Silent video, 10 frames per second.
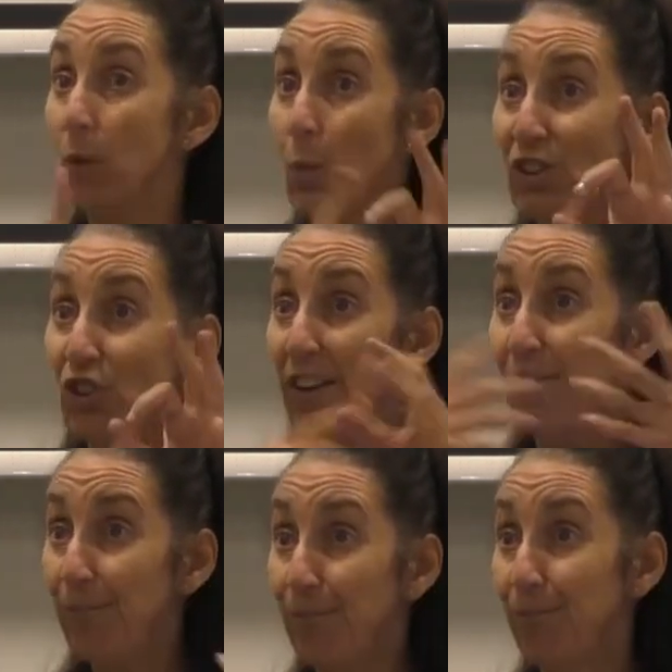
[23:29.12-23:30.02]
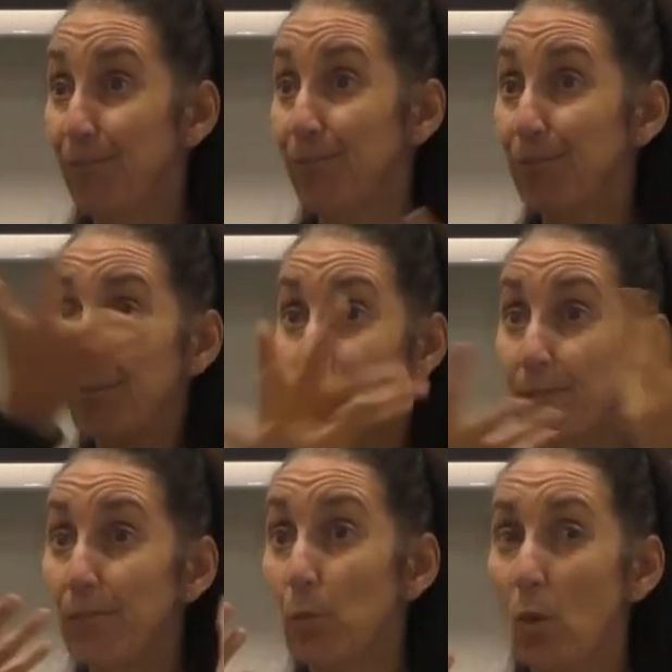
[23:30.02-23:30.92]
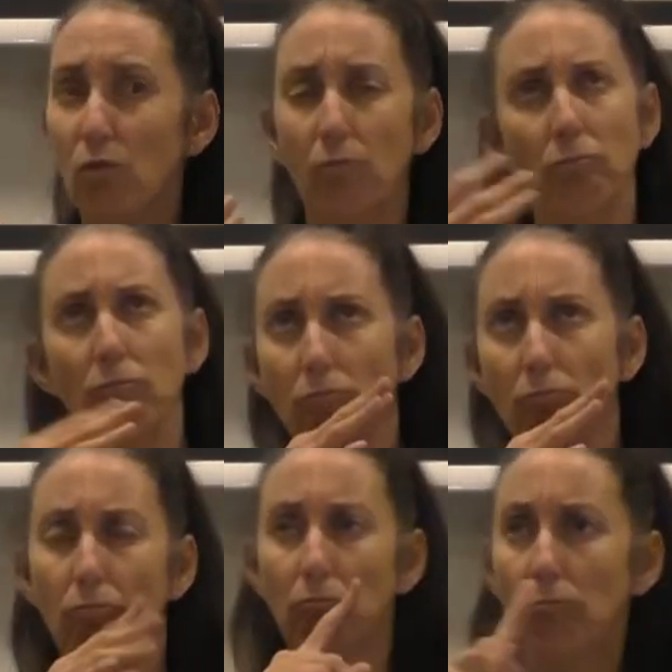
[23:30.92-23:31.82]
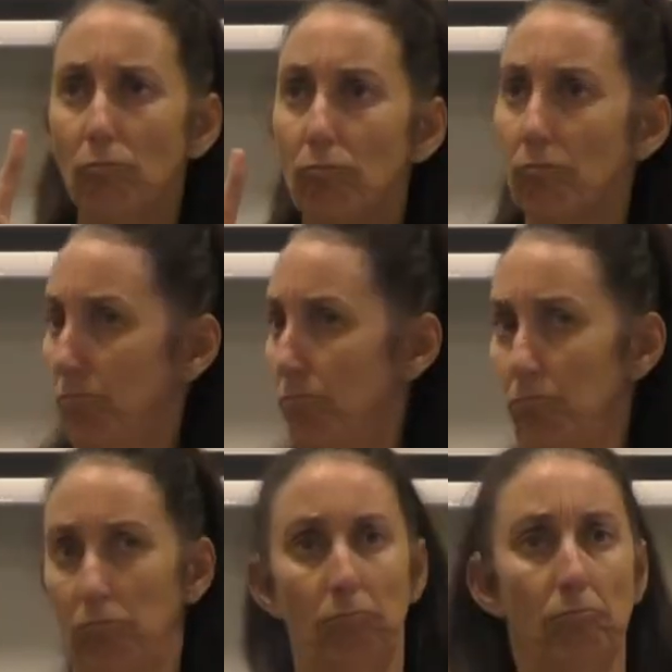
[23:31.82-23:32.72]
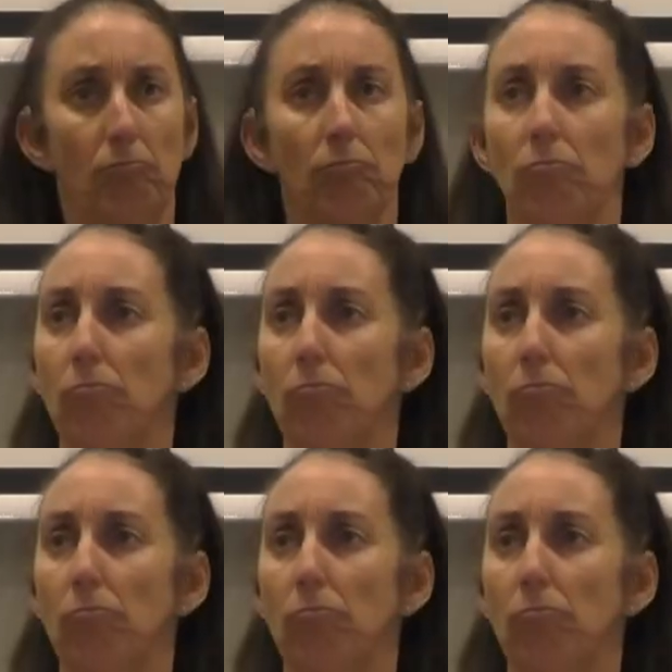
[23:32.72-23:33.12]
over to you. Are there any questions? Anything that you